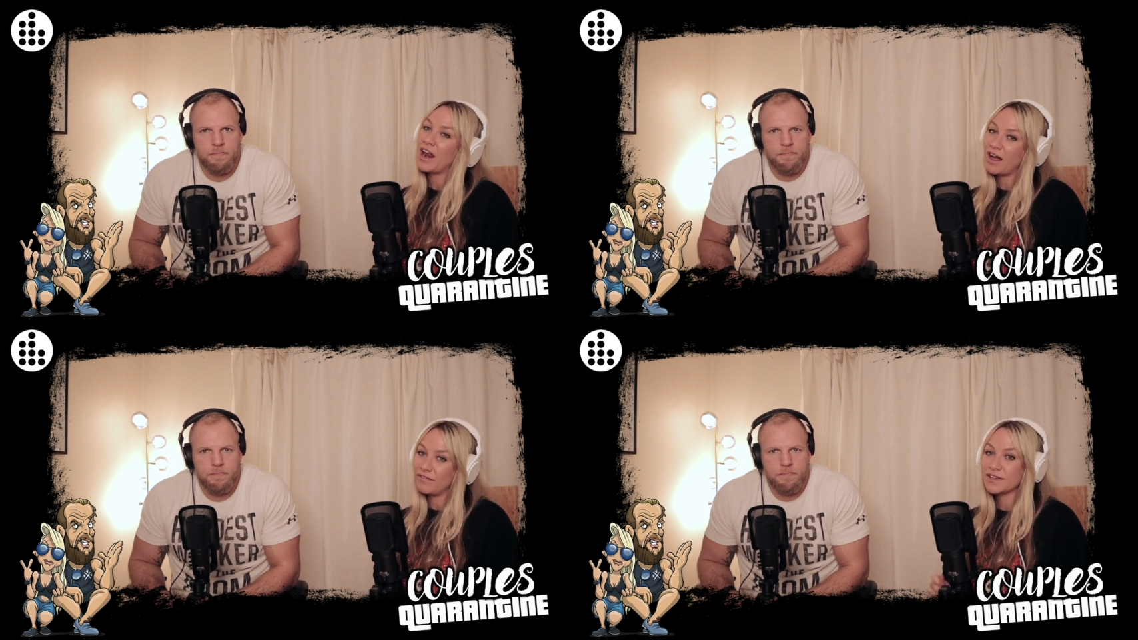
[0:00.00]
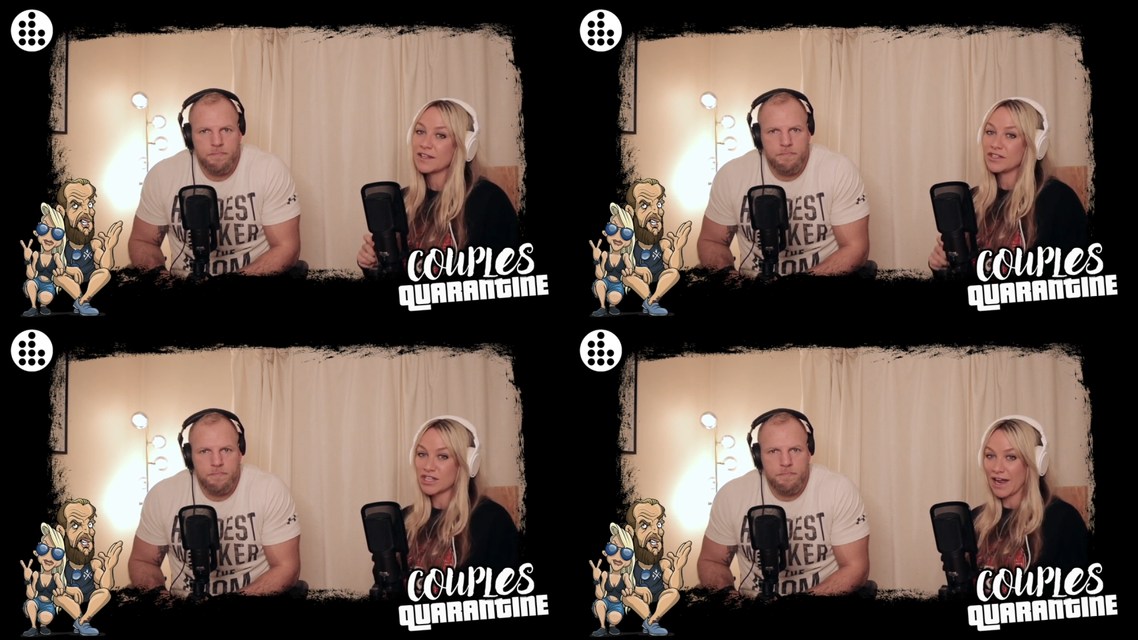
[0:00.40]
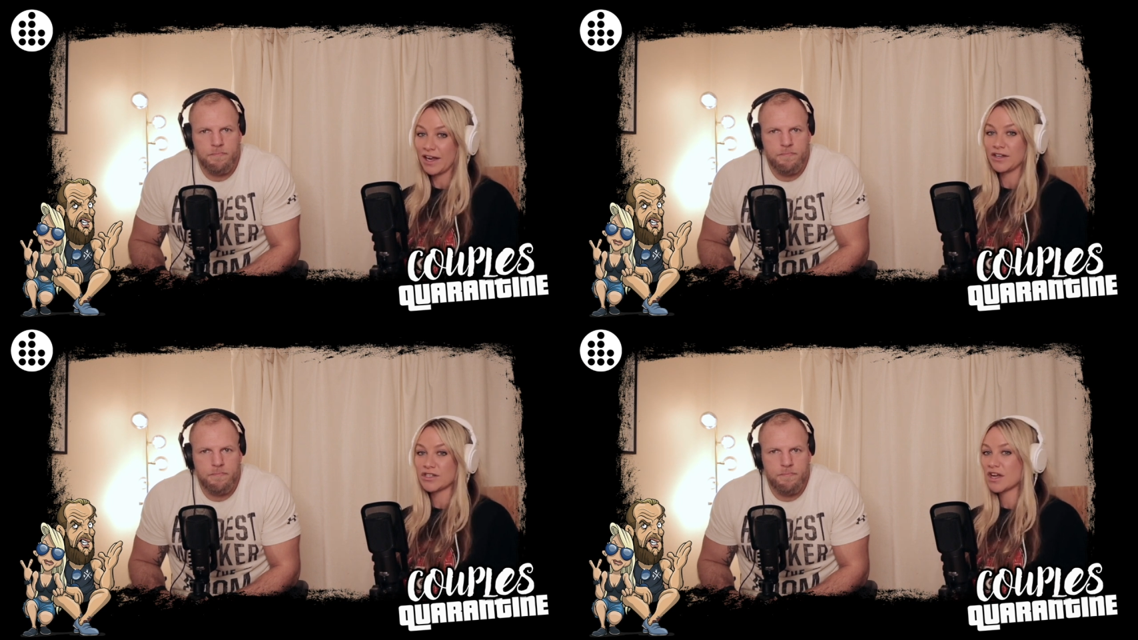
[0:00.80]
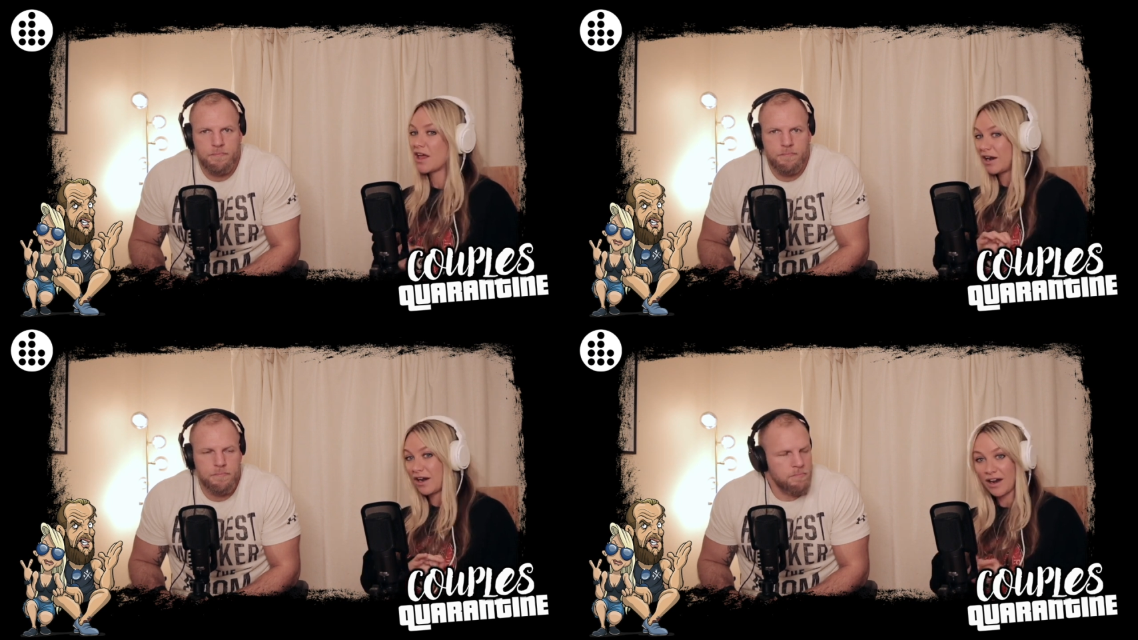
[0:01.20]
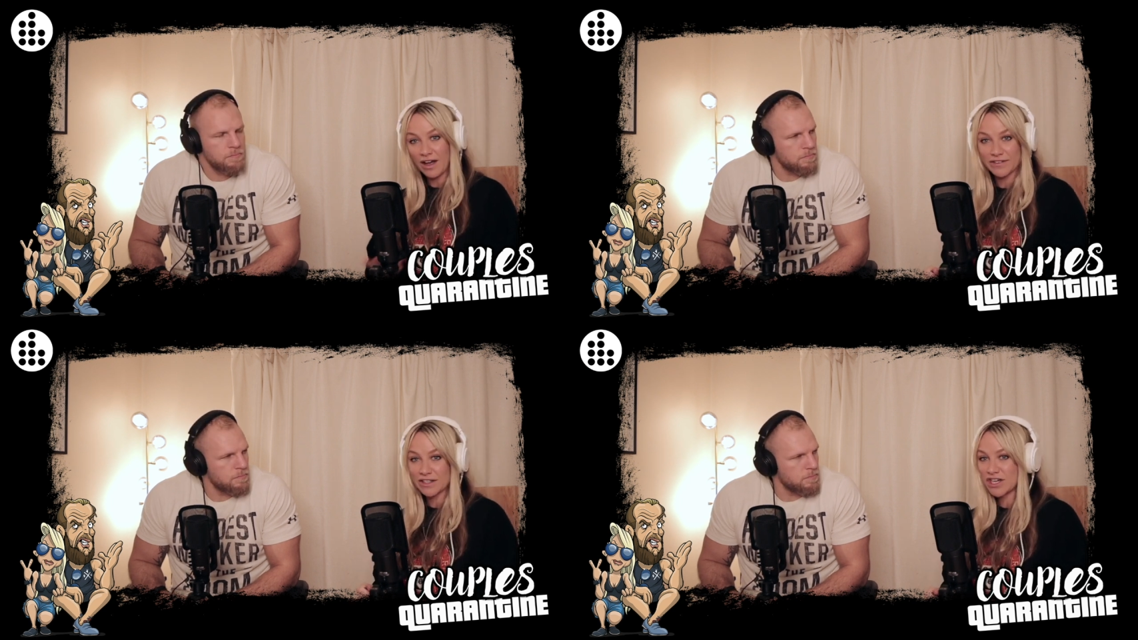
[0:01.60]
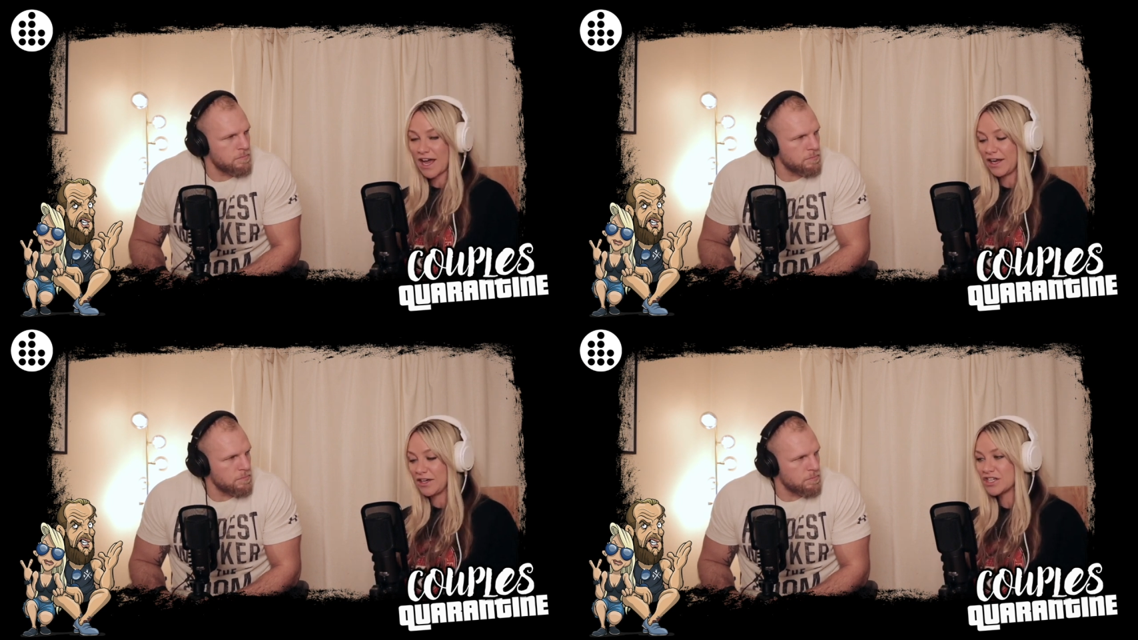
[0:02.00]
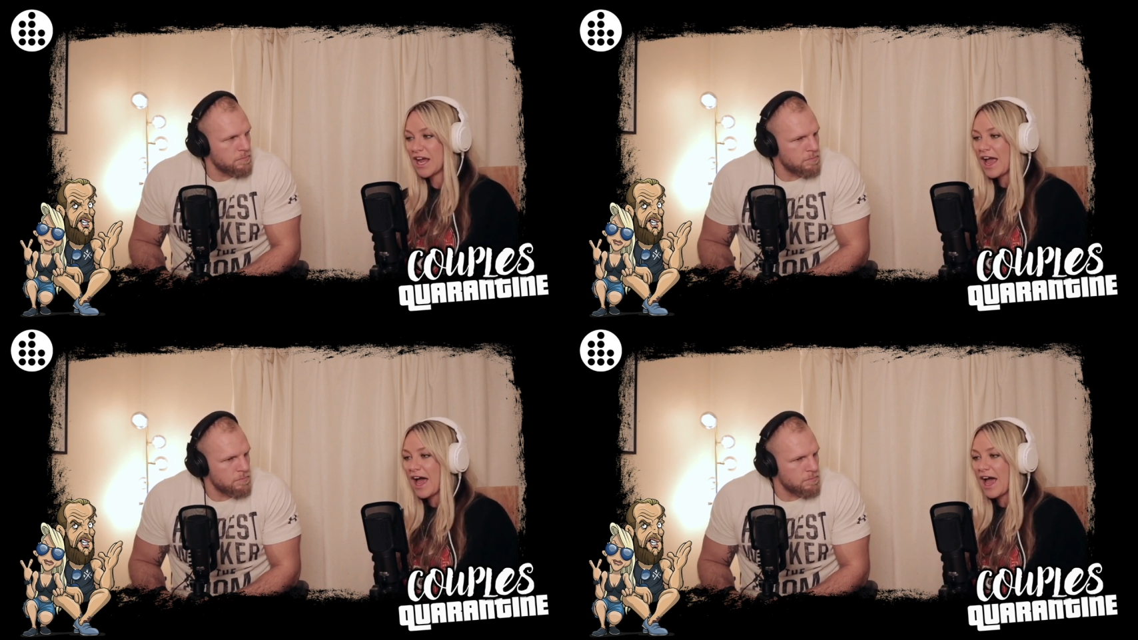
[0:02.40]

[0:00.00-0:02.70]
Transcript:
Speaker 1: loves a challenge, mm. loves a challenge.